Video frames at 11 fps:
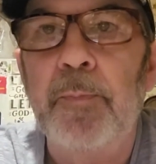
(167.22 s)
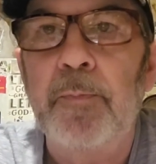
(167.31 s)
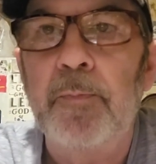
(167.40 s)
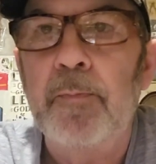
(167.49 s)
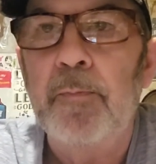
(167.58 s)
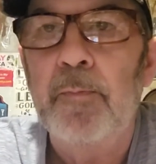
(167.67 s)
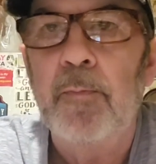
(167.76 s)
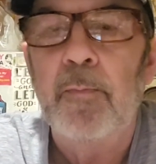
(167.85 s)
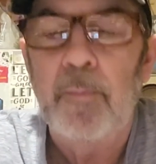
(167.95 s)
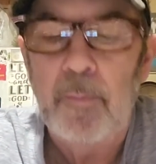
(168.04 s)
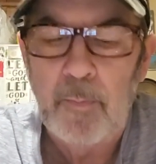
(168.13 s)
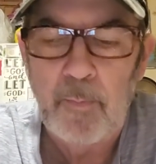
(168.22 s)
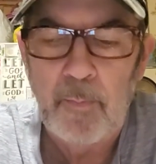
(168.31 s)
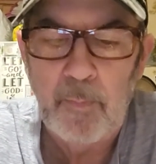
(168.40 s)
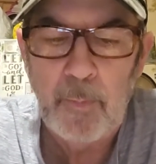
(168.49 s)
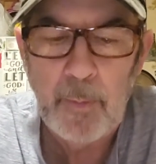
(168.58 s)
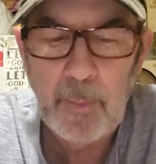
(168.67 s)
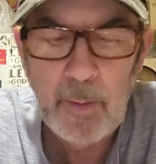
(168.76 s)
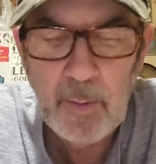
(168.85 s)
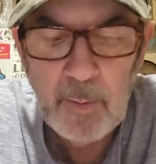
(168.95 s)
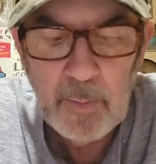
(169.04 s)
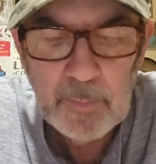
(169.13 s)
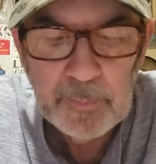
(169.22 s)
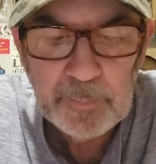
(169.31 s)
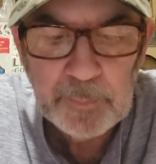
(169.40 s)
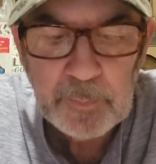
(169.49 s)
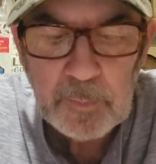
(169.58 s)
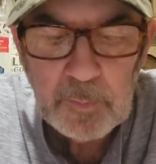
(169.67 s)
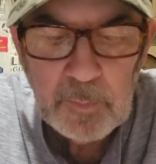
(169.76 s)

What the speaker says: Nobody speaks.